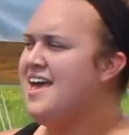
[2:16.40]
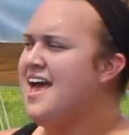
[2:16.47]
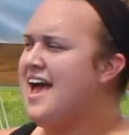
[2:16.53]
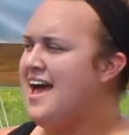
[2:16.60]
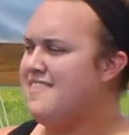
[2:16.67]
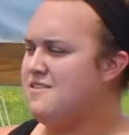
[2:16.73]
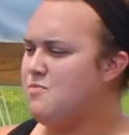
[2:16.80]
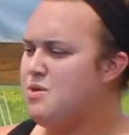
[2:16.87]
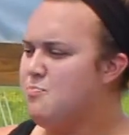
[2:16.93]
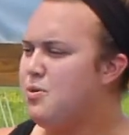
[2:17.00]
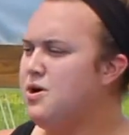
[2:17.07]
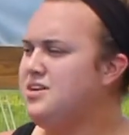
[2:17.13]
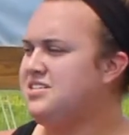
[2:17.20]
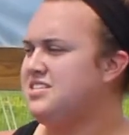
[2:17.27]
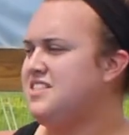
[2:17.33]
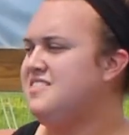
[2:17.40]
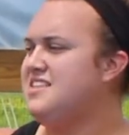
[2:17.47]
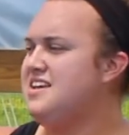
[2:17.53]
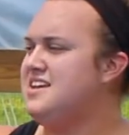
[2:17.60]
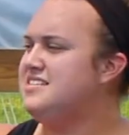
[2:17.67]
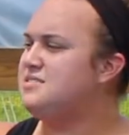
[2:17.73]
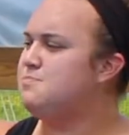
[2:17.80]
and then we put
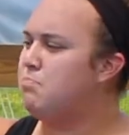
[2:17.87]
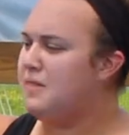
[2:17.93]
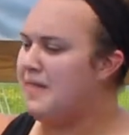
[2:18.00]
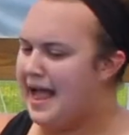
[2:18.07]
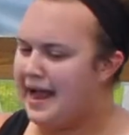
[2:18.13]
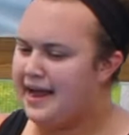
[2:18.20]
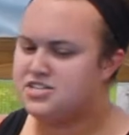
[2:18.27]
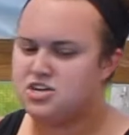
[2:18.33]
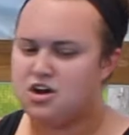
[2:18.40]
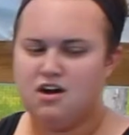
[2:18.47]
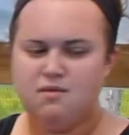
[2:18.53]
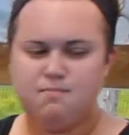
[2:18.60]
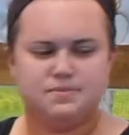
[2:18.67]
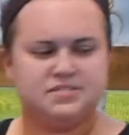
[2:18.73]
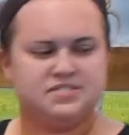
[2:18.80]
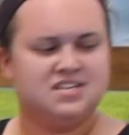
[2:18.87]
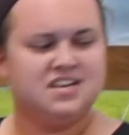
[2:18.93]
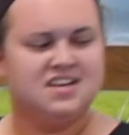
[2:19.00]
these black tarps,